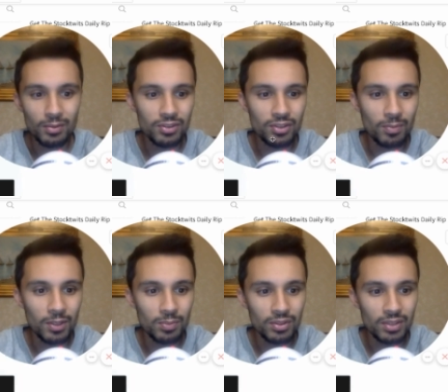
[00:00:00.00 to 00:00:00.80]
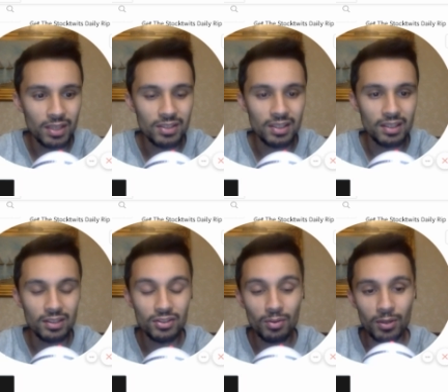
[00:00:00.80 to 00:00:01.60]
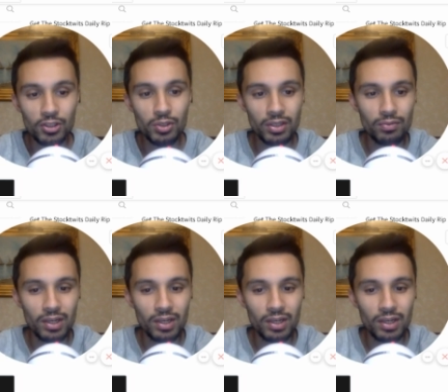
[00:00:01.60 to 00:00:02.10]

There was so much more testing and so much strict